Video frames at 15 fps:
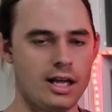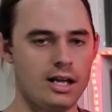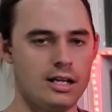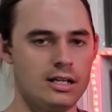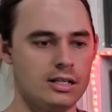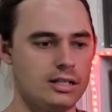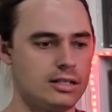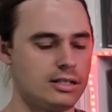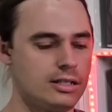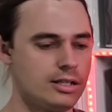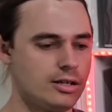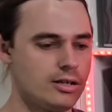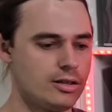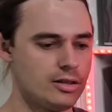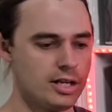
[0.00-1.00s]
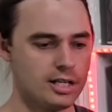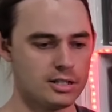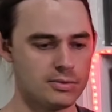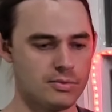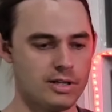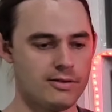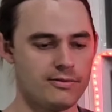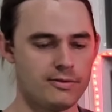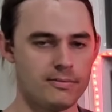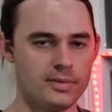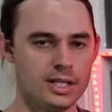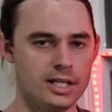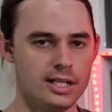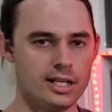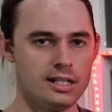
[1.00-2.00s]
And, you know, that's where, for me,